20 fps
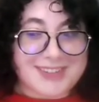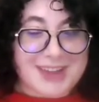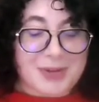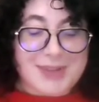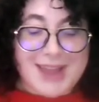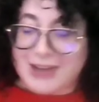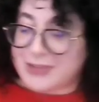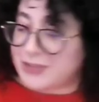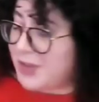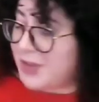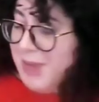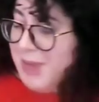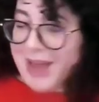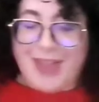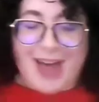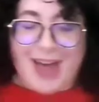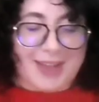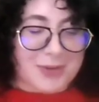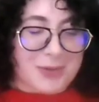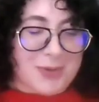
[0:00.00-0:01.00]
That was actually my
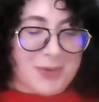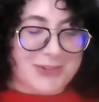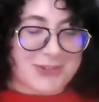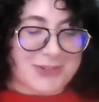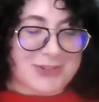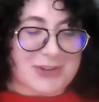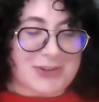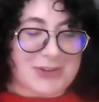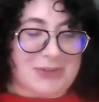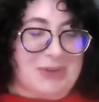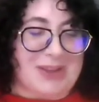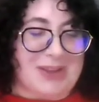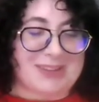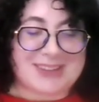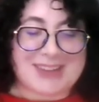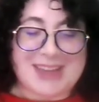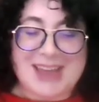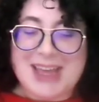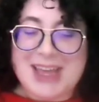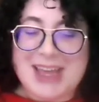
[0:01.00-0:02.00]
last question,
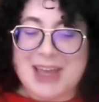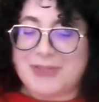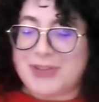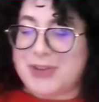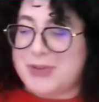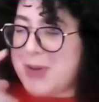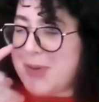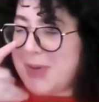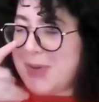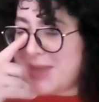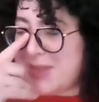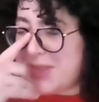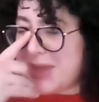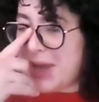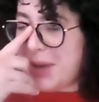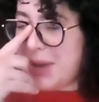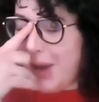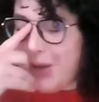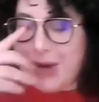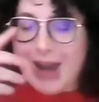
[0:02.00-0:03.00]
was if you know
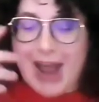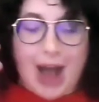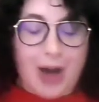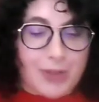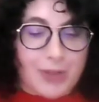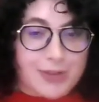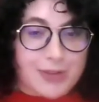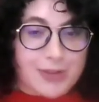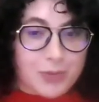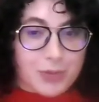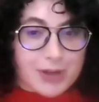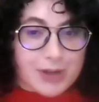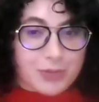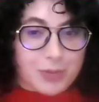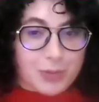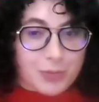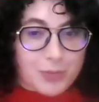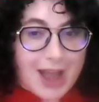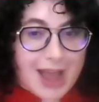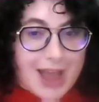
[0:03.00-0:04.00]
anything about how these stories
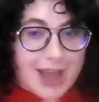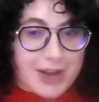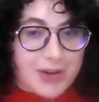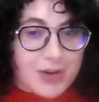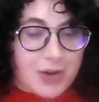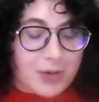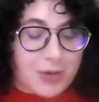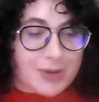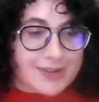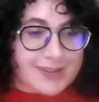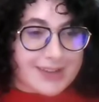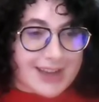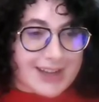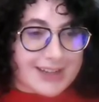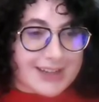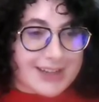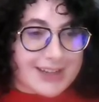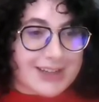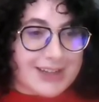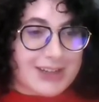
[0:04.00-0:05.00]
were read or
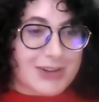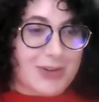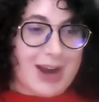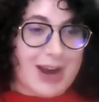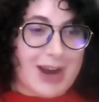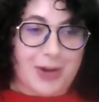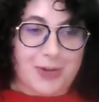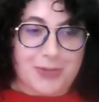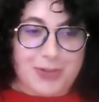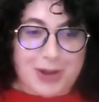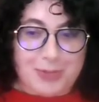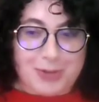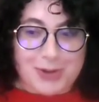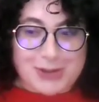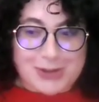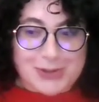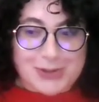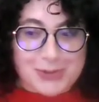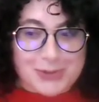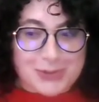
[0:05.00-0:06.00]
recited or how they were
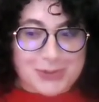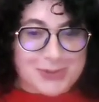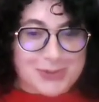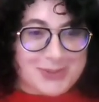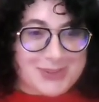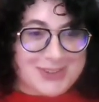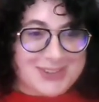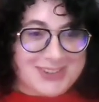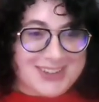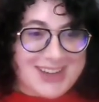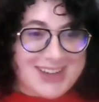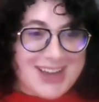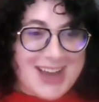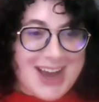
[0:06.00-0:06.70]
used.